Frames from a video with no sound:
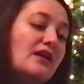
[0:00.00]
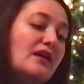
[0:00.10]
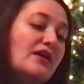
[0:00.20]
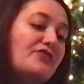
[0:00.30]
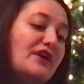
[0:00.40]

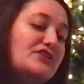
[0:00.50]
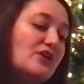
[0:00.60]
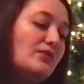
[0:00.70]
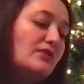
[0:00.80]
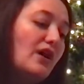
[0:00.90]
If I
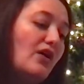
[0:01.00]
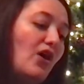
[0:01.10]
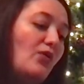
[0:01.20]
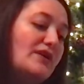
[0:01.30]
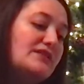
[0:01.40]
don't, I'll
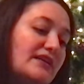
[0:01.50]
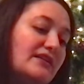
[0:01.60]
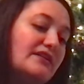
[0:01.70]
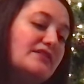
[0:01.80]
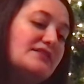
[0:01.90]
always
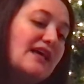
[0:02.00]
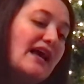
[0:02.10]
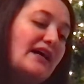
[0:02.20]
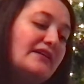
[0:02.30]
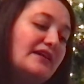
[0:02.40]
little sad